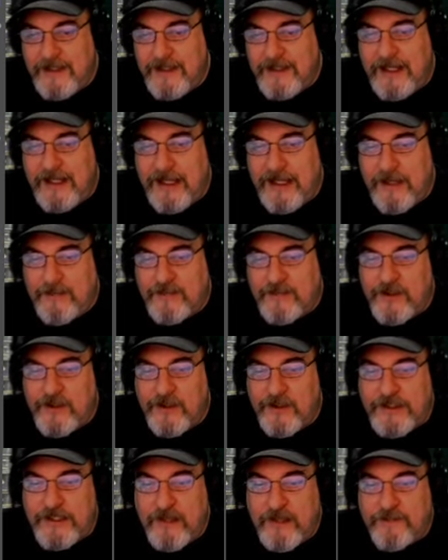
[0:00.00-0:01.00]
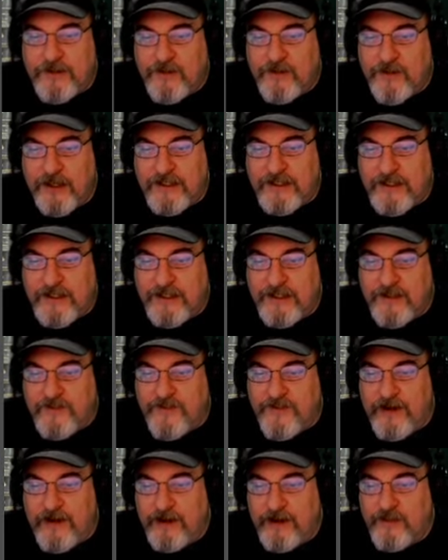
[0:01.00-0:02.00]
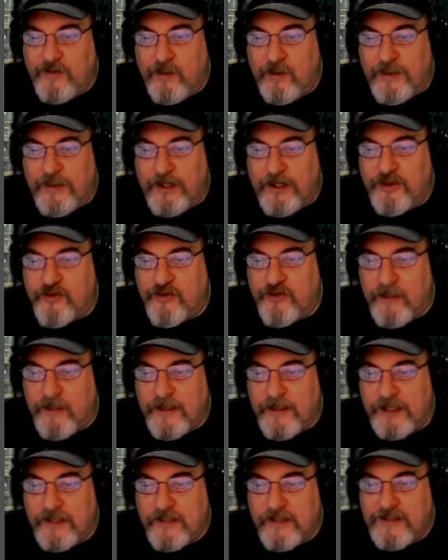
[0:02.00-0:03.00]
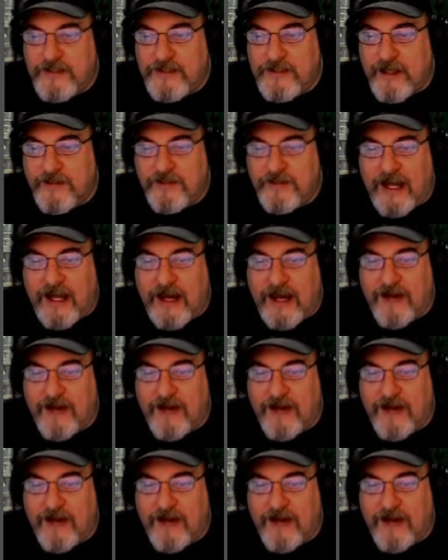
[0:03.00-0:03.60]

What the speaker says: DMs who attempt to run such affairs will be drumming themselves out